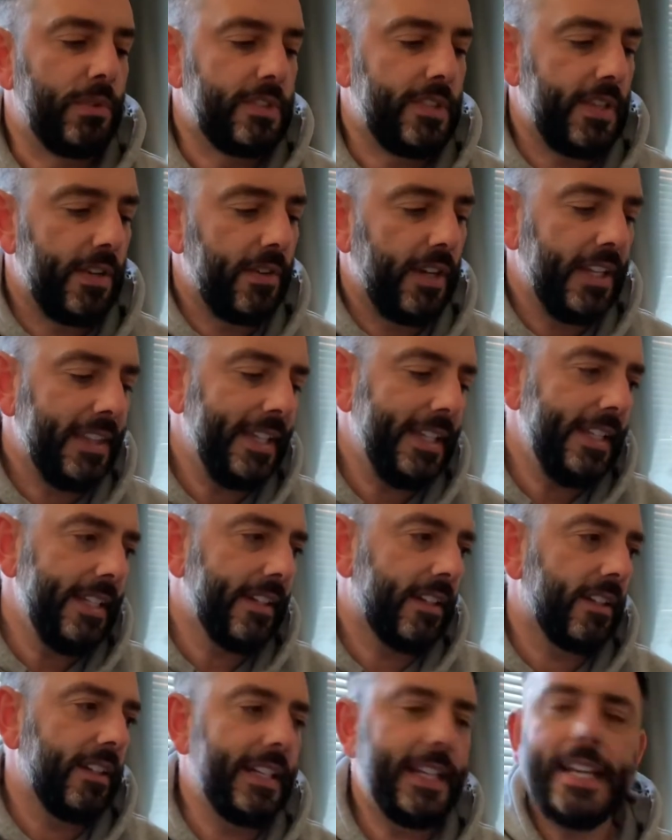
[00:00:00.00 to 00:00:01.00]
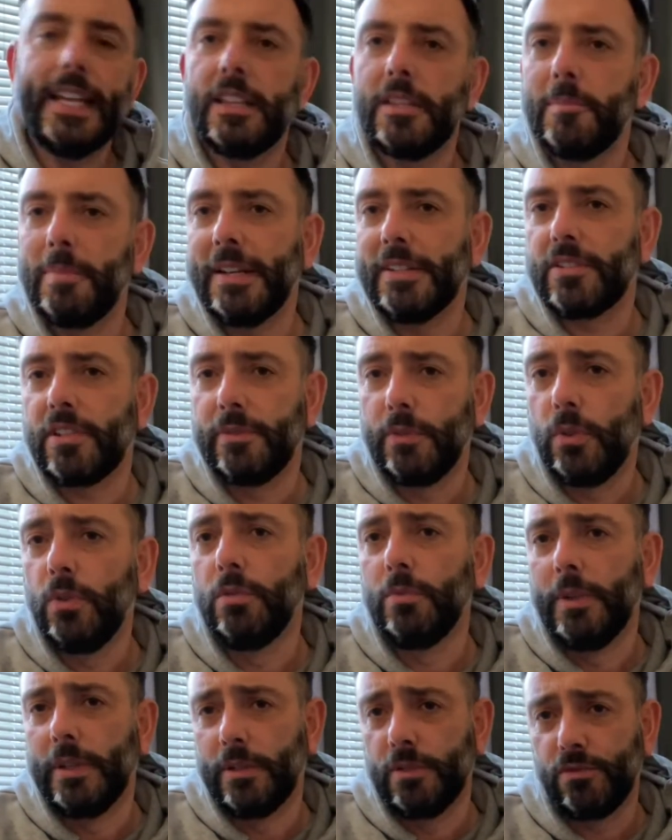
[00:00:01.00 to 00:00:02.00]
So I think you're kind of getting the best of all
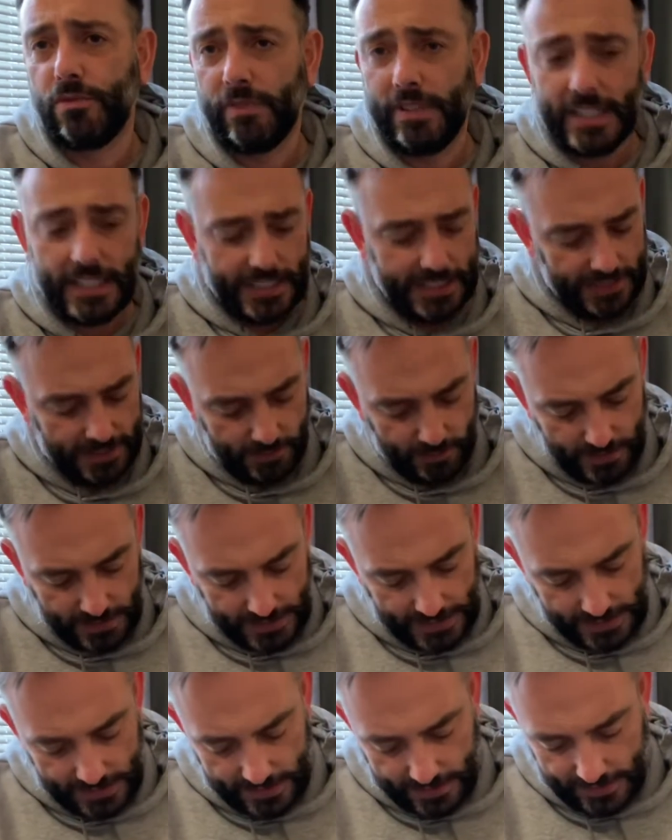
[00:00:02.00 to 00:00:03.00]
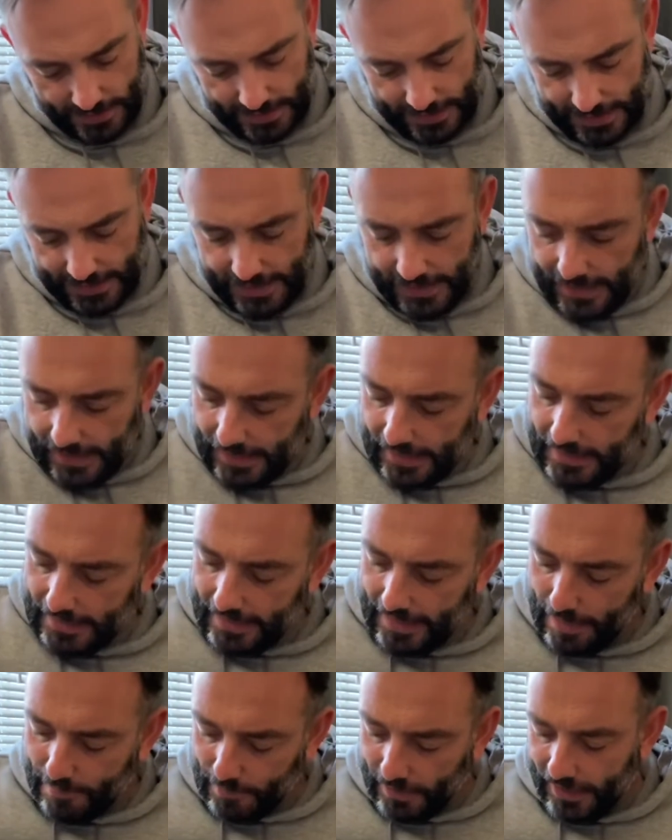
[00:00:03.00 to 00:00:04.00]
worlds really with this.
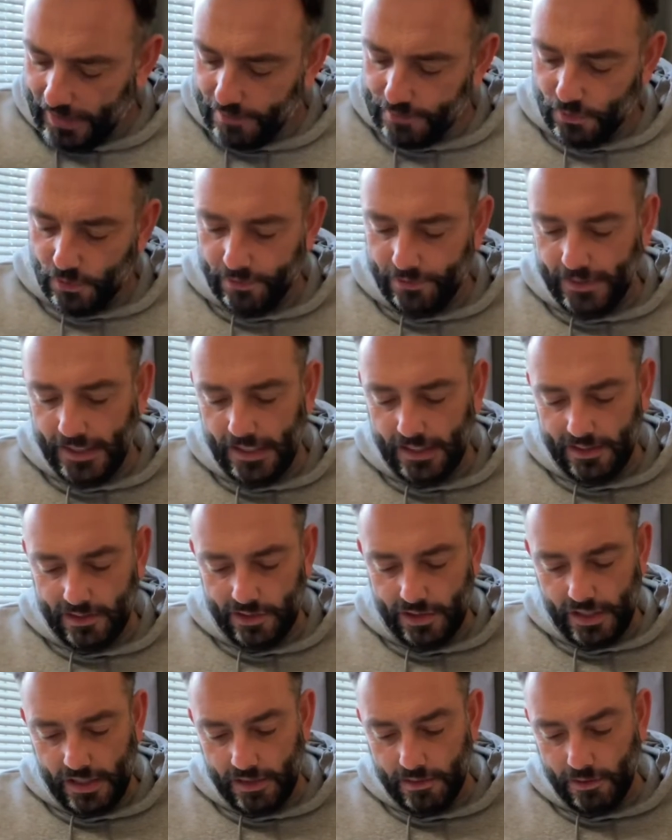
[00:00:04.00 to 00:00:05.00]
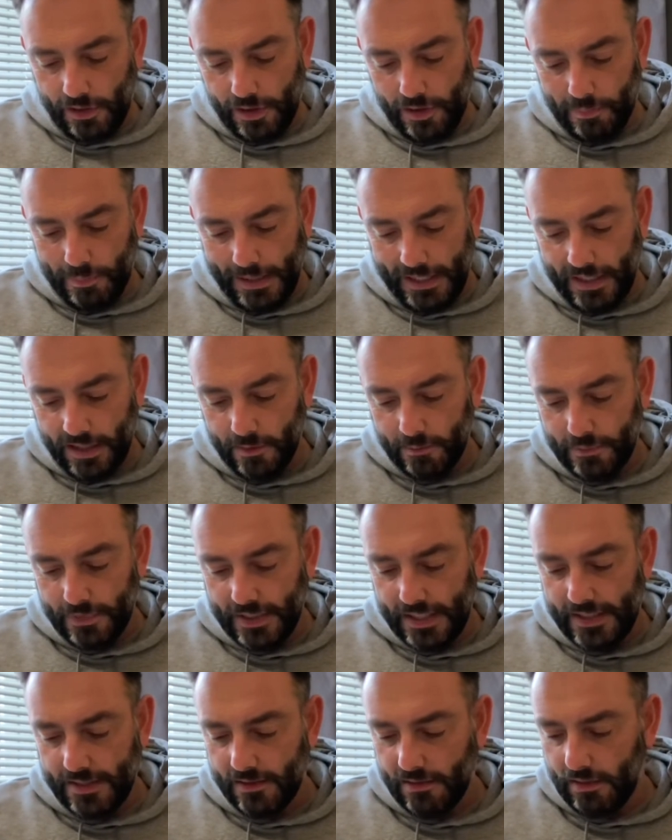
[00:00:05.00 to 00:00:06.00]
And my overall feeling on the pickups
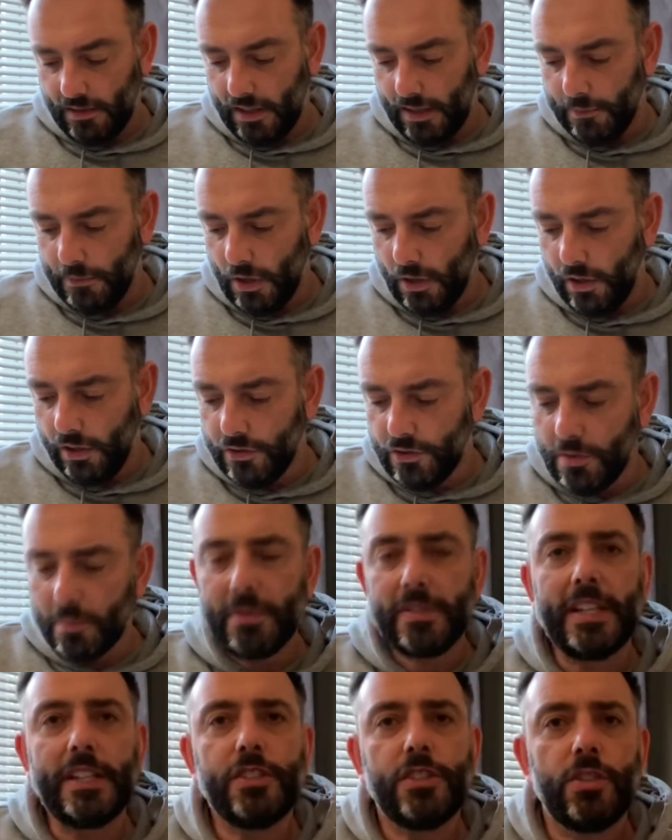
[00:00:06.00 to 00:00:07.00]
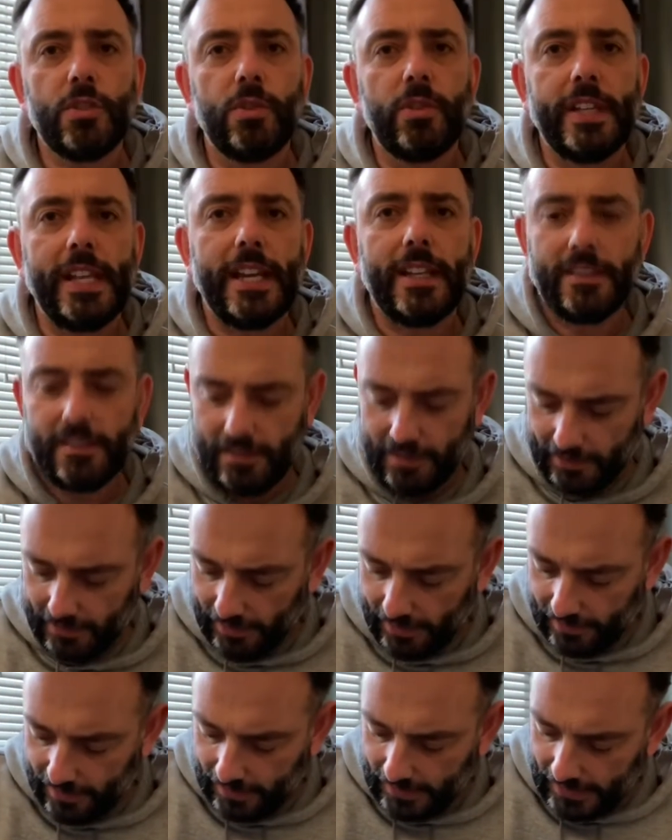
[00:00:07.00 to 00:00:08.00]
is I'm not 100% sure yet.
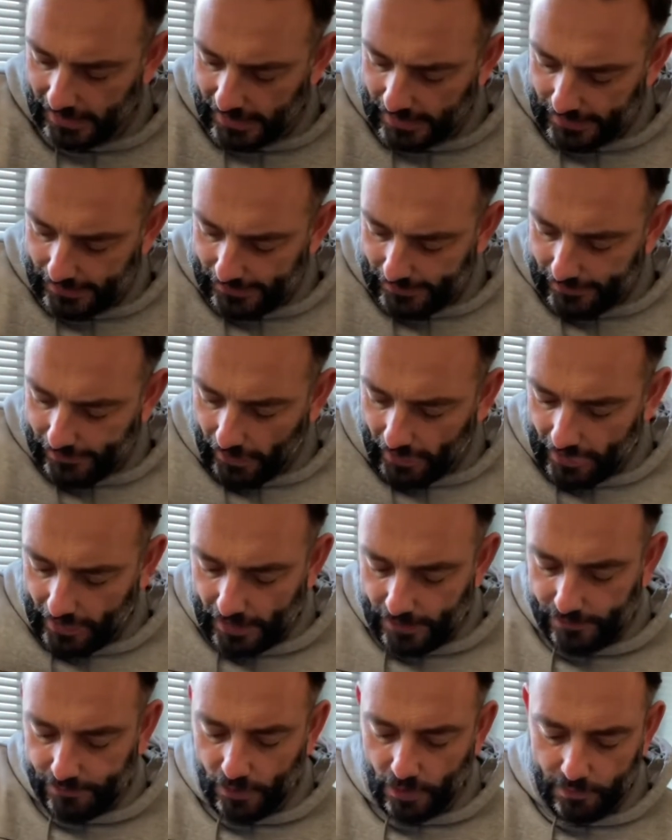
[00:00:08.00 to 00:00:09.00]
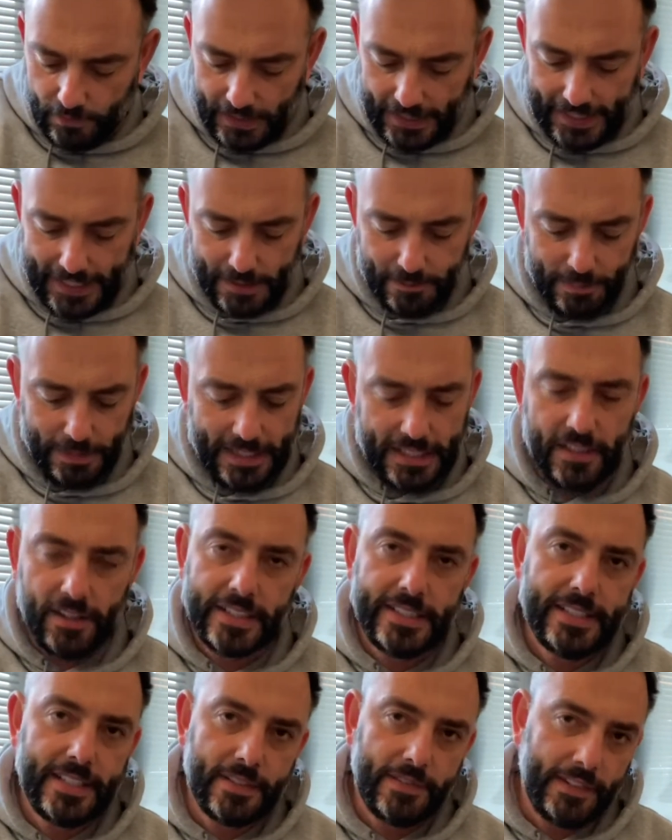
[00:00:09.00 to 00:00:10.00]
I've not really had
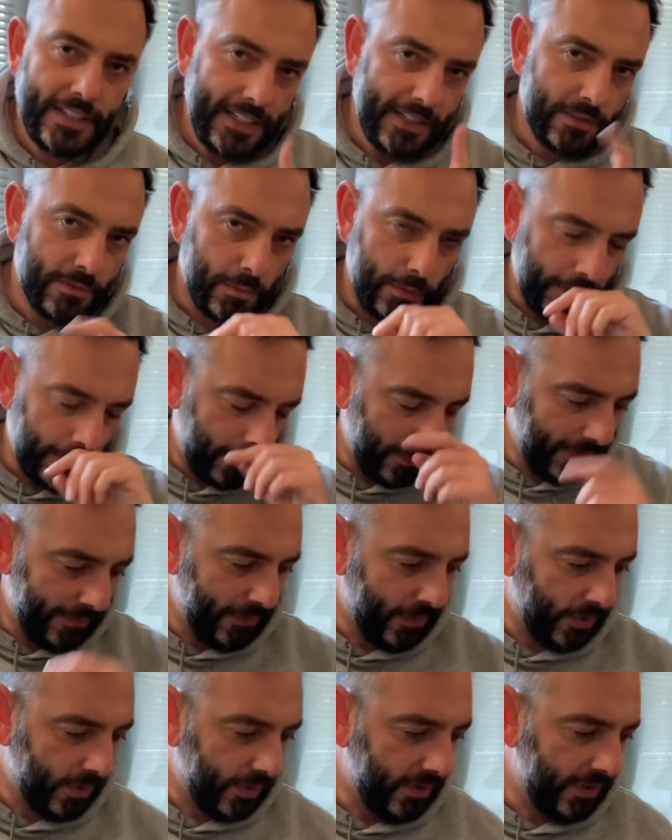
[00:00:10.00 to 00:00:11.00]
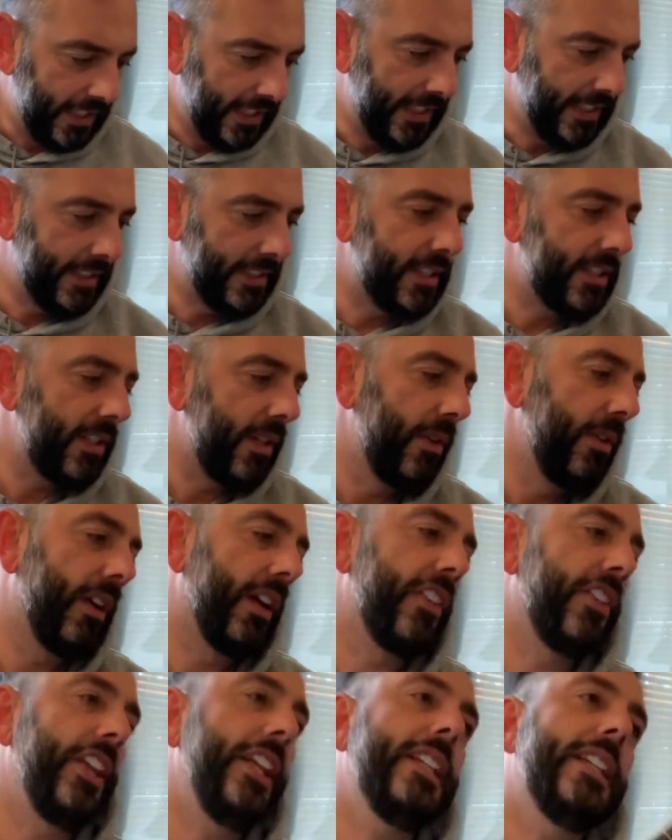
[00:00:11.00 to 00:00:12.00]
P90s. I've only had them once before, and so I
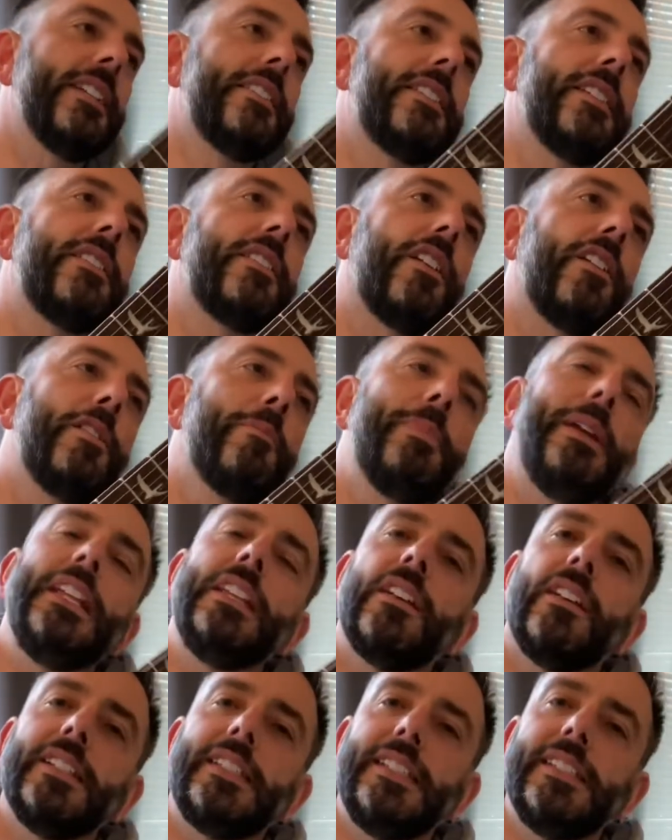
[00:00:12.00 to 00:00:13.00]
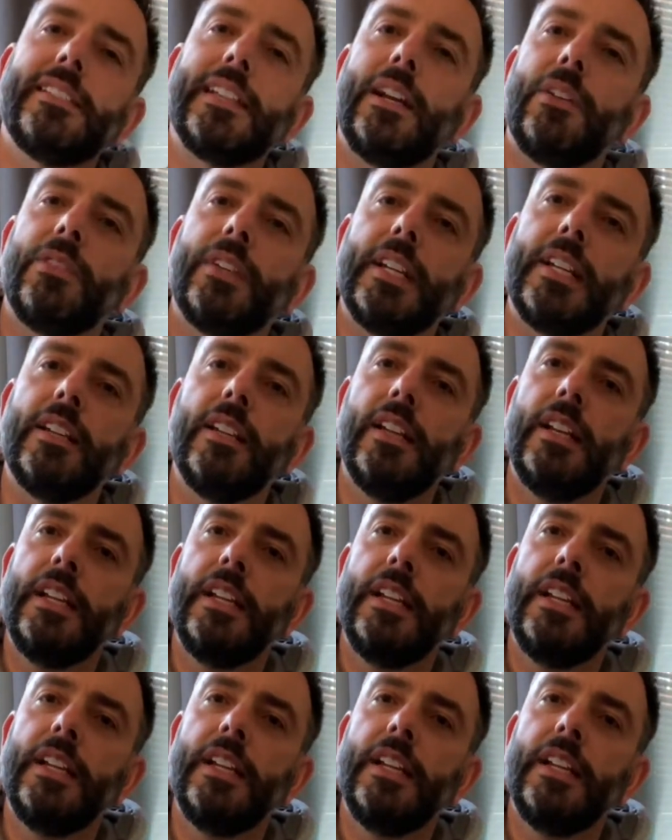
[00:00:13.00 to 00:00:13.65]
think this is kind of P90 sounding.